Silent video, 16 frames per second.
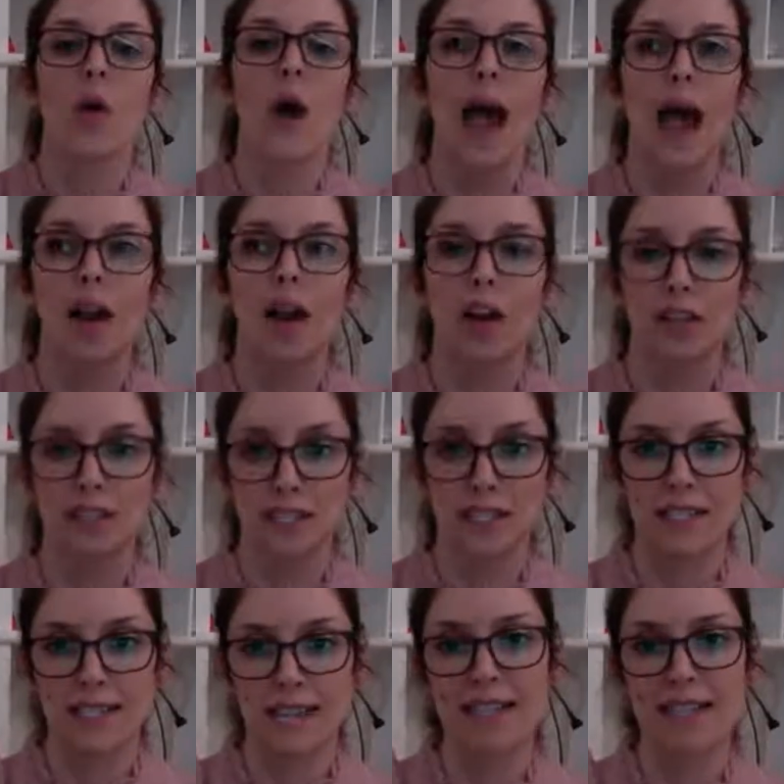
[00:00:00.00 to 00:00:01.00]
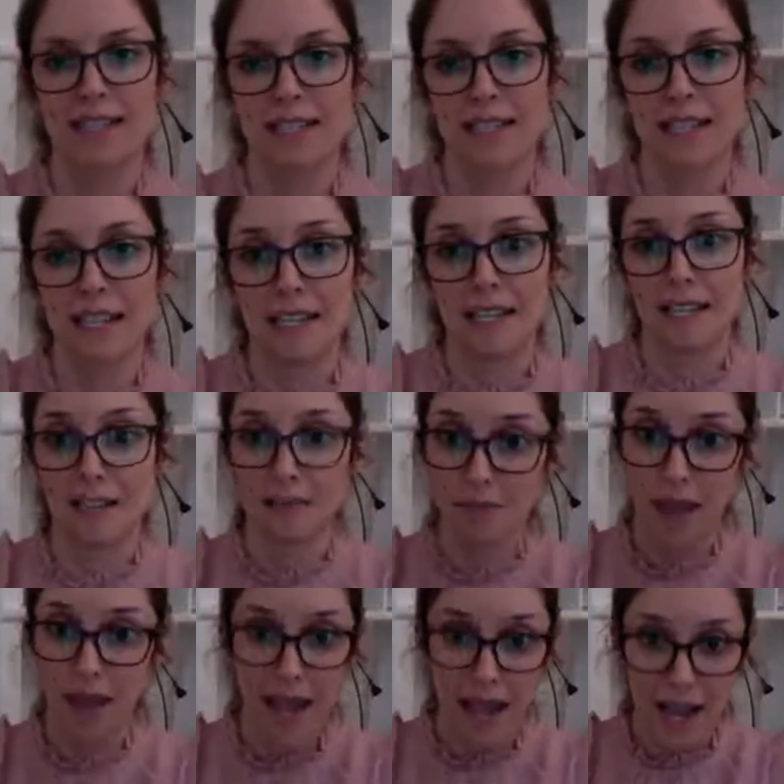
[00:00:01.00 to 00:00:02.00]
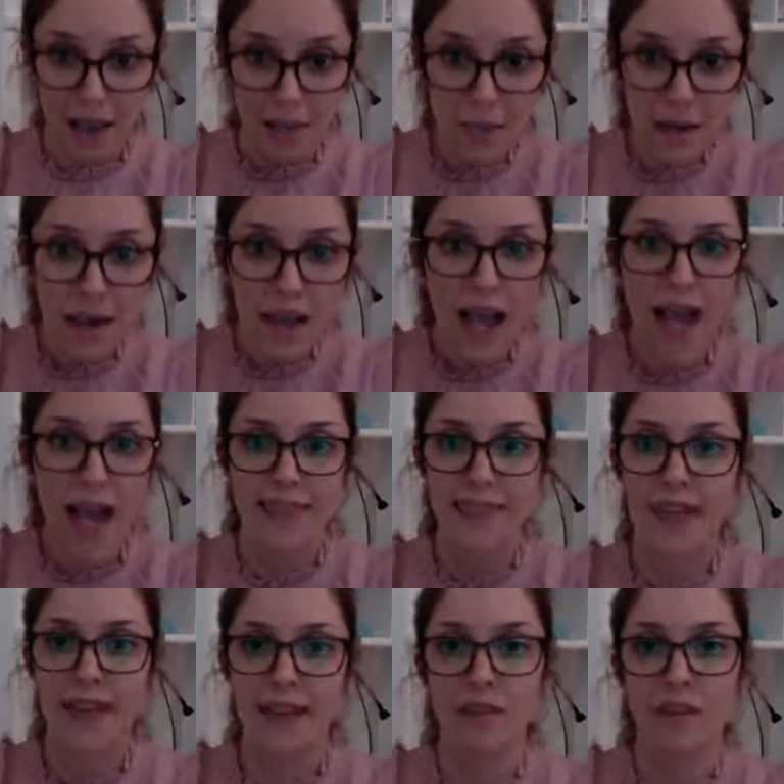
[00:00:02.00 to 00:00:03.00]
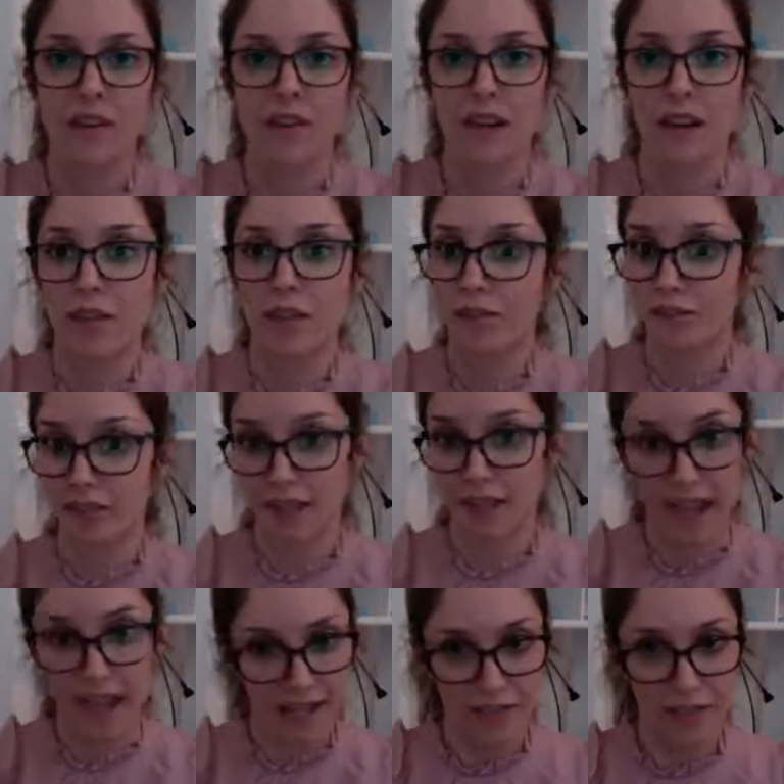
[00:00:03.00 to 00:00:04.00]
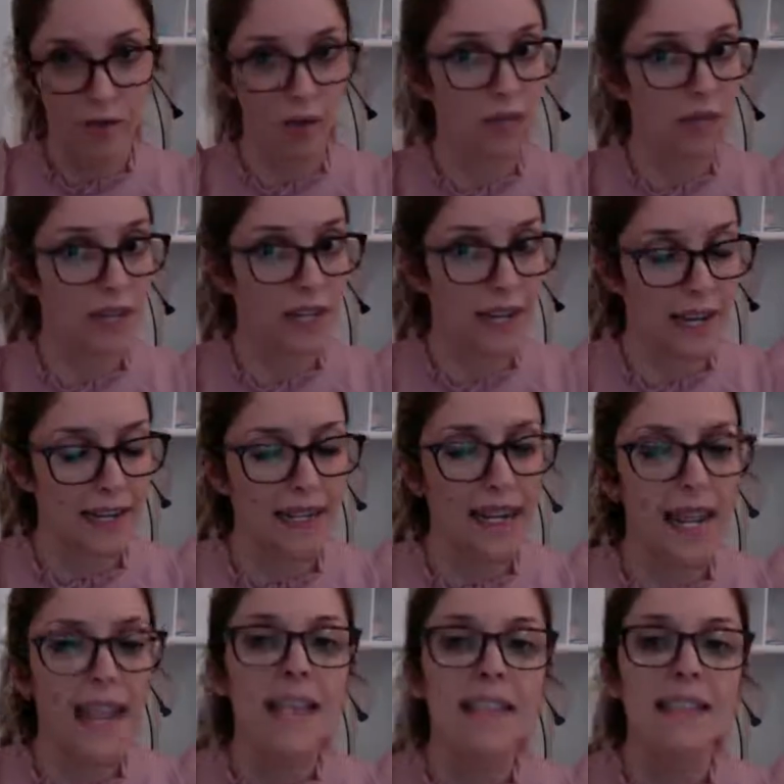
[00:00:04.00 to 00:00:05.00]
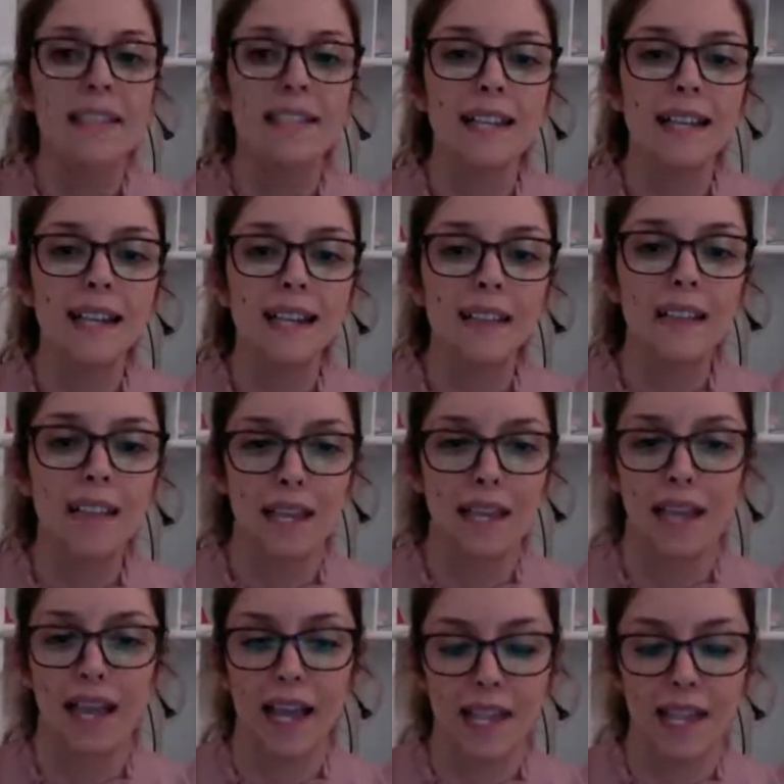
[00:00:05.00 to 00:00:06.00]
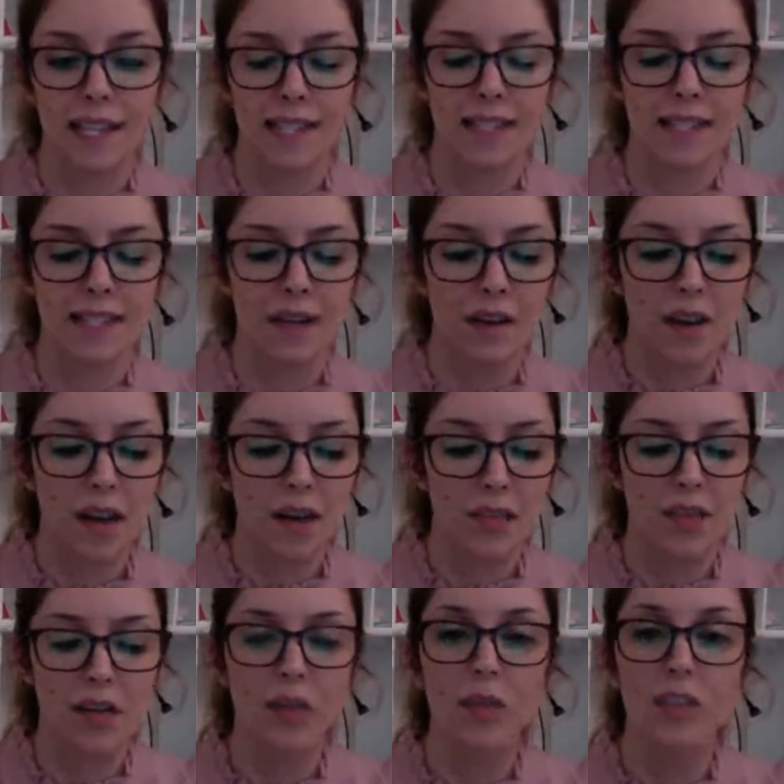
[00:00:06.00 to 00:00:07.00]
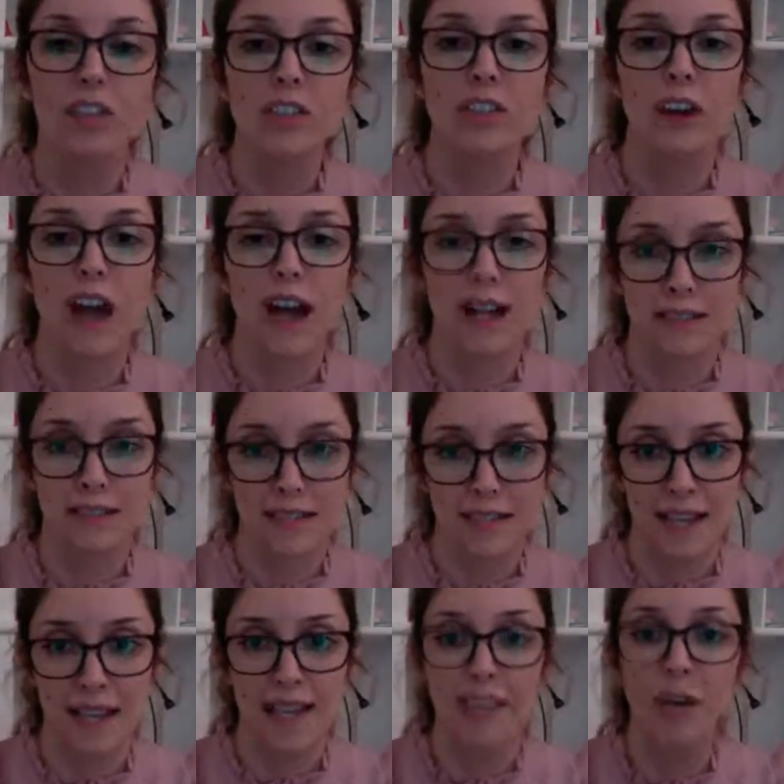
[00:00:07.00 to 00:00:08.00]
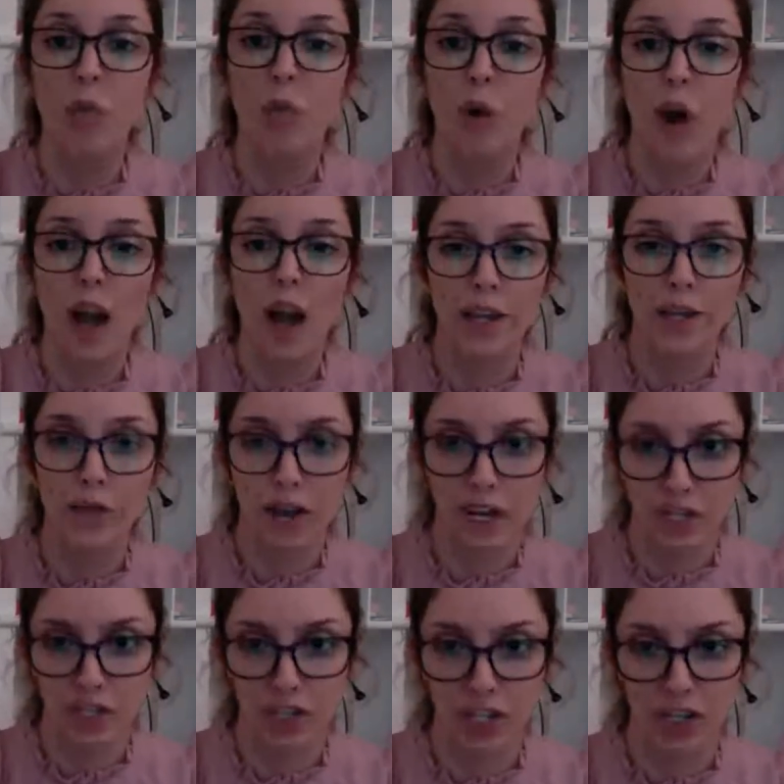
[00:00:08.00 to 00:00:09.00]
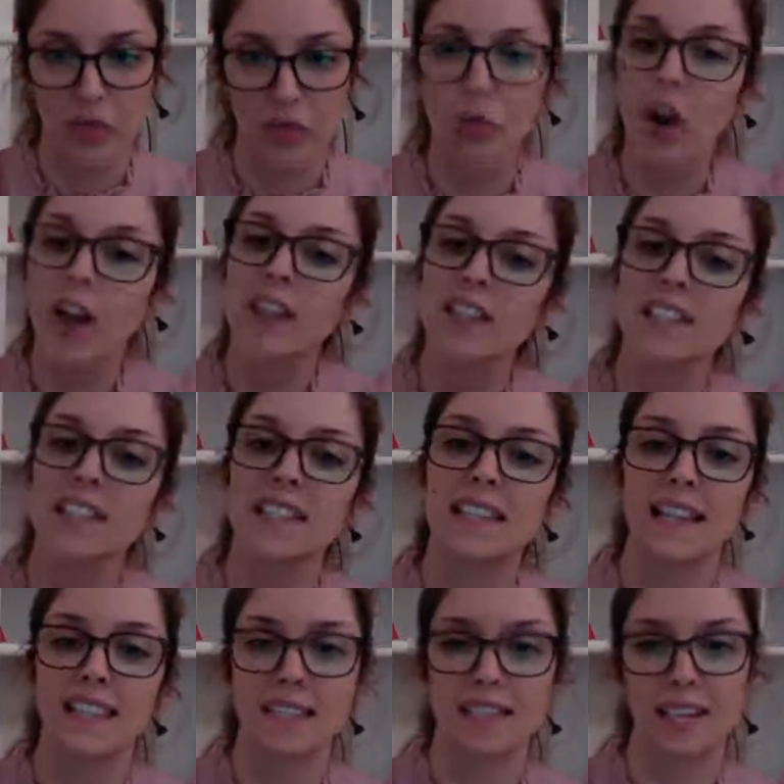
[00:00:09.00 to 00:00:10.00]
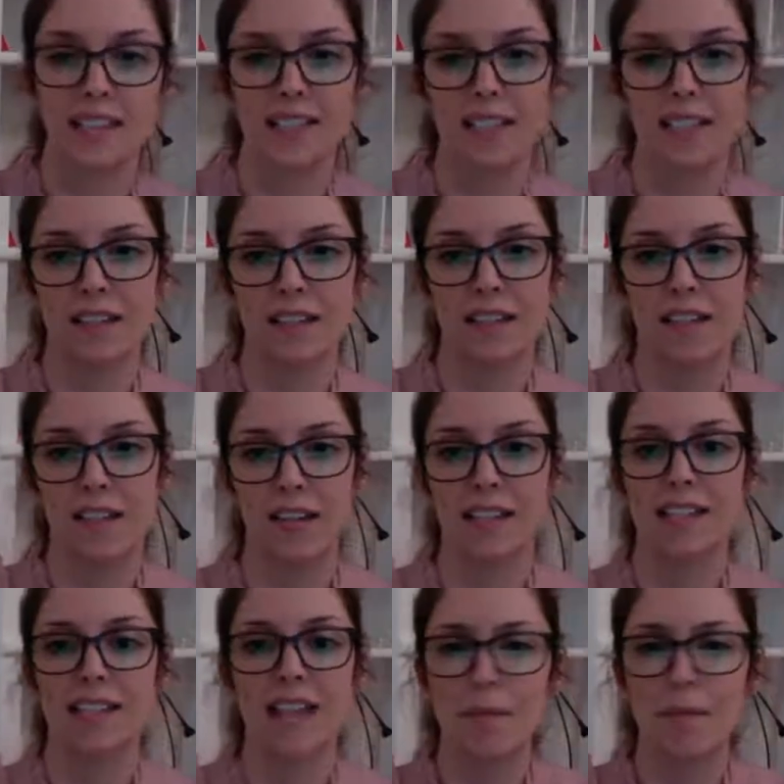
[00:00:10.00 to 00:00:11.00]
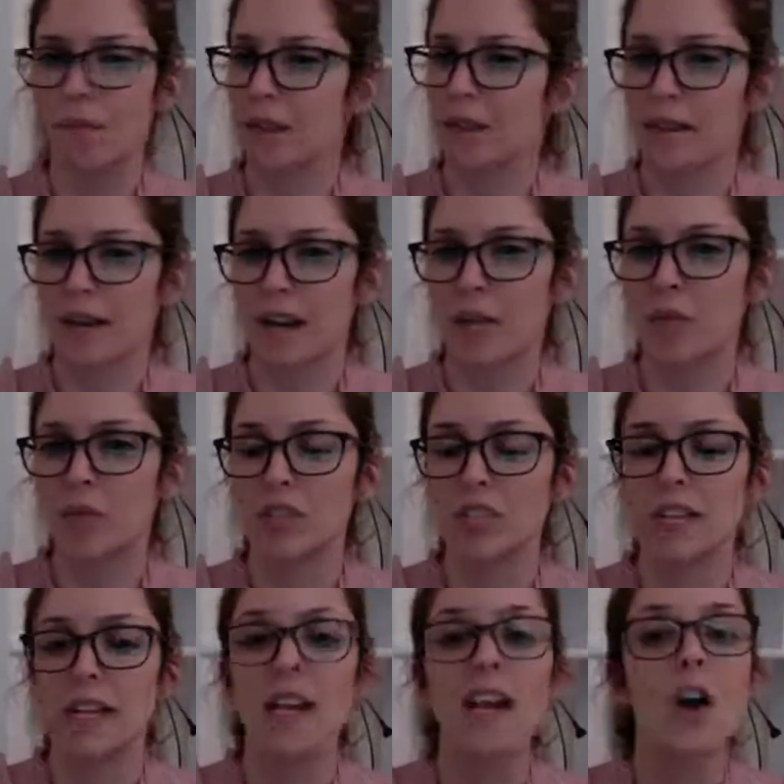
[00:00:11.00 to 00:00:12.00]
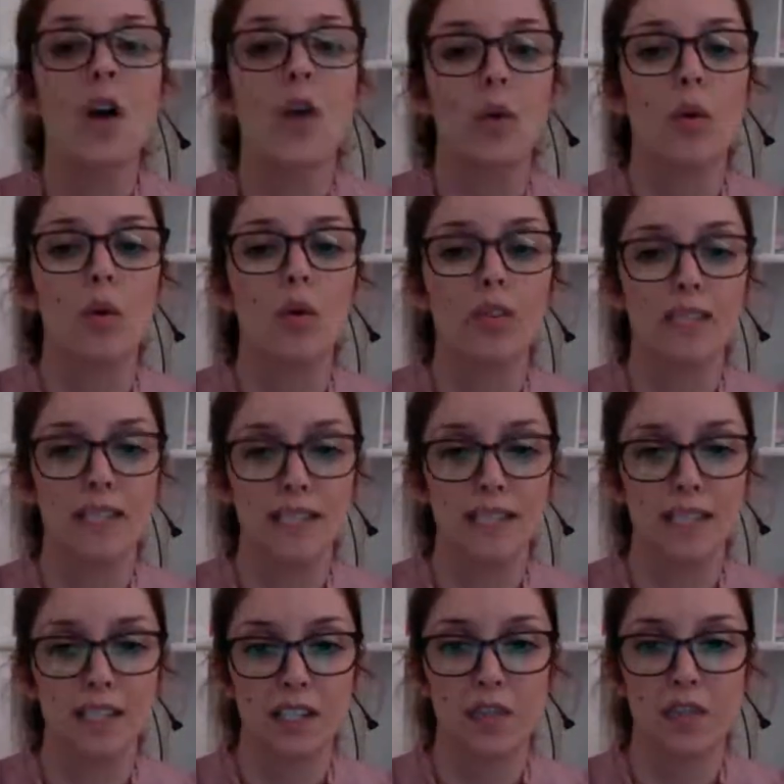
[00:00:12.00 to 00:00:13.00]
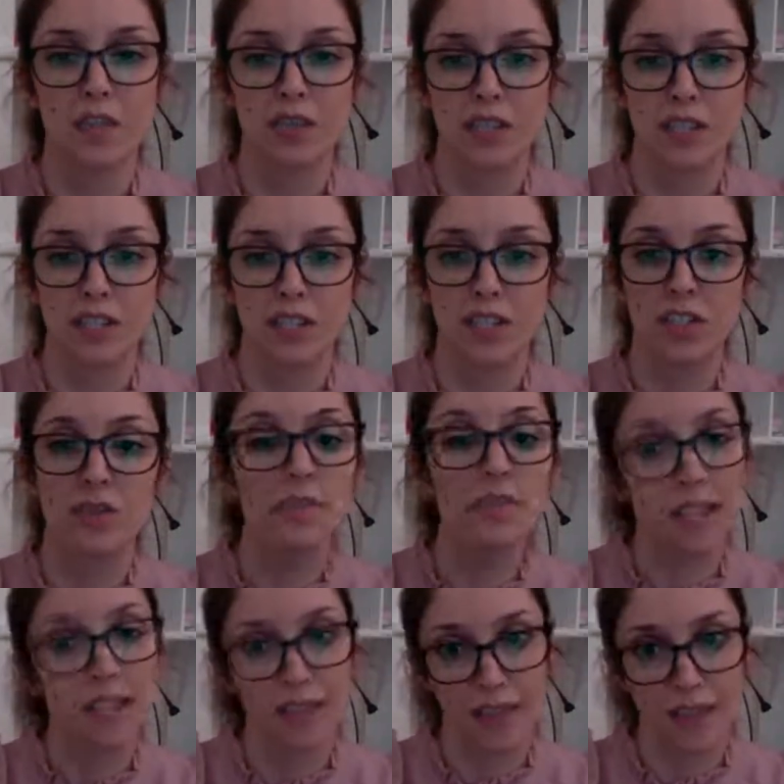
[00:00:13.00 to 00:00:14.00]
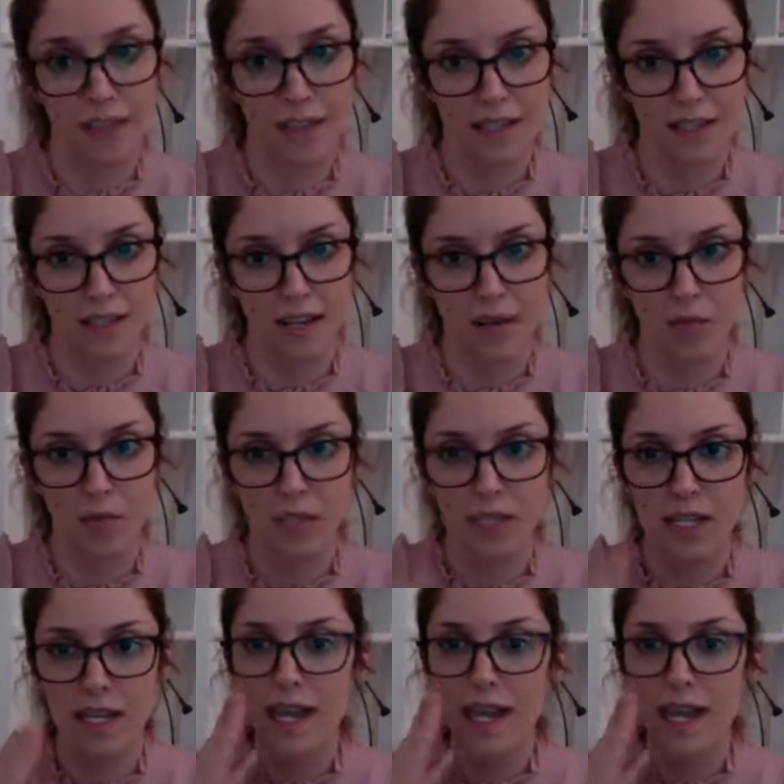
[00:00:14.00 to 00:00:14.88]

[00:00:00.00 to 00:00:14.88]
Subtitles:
our understanding is superb, and then we never forget what we learn. The second thing is we're going to answer the why question. Why is it that certain things happen in our body or certain nutrients do certain things in our body?